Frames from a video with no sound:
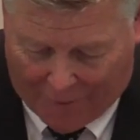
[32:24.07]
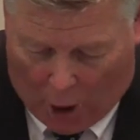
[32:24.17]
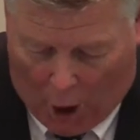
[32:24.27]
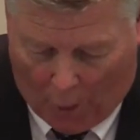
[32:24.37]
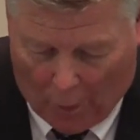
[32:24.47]

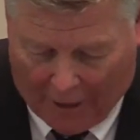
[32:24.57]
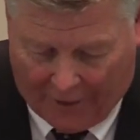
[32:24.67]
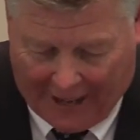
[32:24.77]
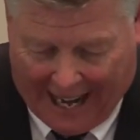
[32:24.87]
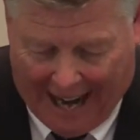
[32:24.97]
halt rather
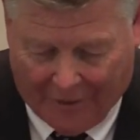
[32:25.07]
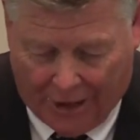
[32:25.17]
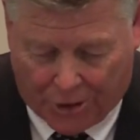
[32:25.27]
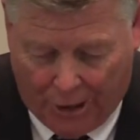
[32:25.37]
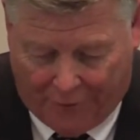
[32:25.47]
than
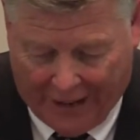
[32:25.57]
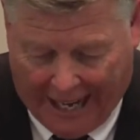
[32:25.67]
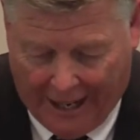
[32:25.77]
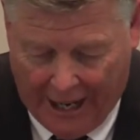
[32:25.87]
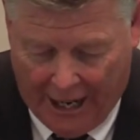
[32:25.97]
having two feet